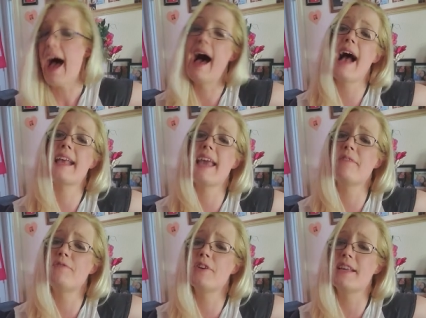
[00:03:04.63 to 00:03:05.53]
I
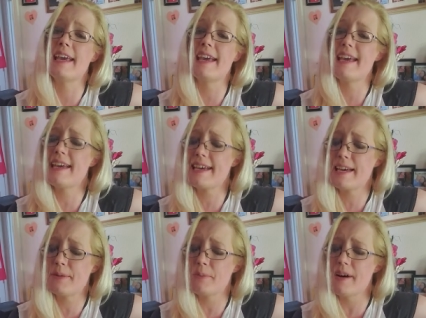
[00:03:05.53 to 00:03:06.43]
can't
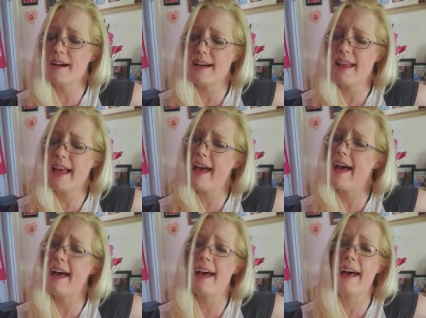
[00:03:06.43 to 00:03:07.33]
forget what
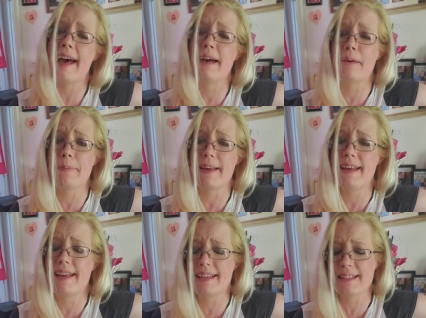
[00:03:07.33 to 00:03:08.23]

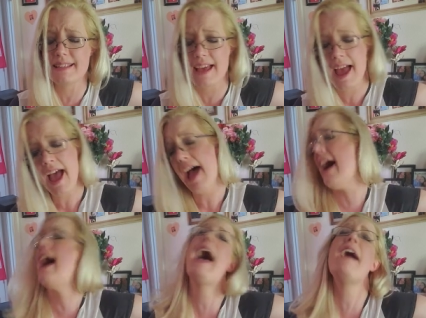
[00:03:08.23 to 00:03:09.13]
happened.
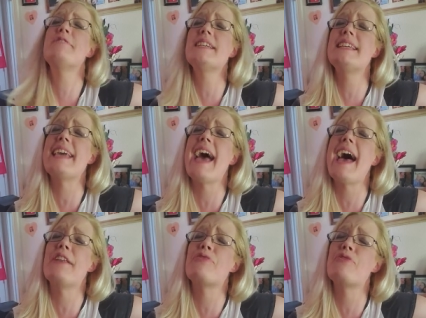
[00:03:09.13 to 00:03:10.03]
I have to
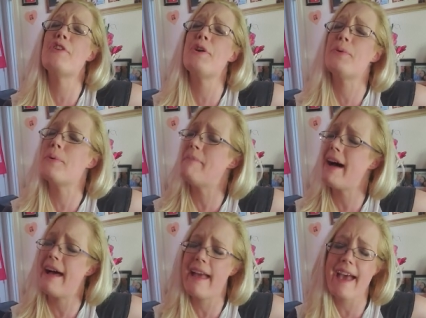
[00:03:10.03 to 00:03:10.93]
get it through
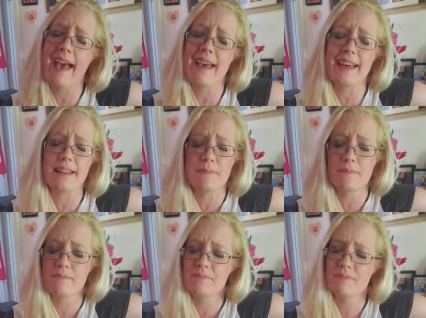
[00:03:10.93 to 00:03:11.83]
my head
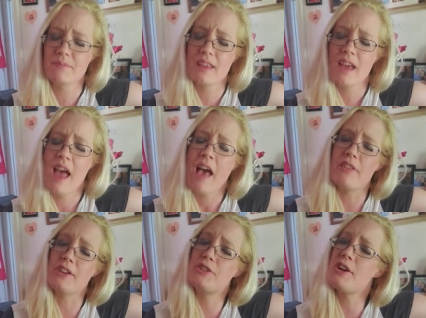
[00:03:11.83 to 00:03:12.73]

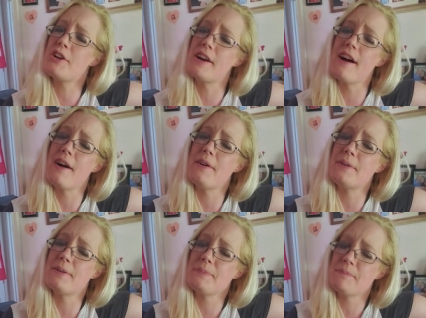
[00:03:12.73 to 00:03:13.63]
that you're
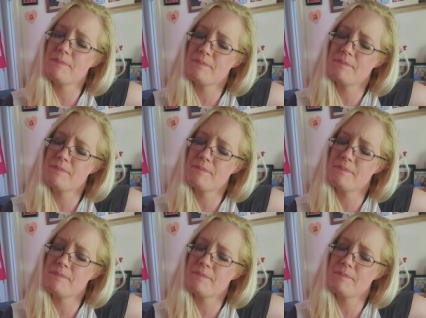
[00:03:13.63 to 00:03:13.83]
gone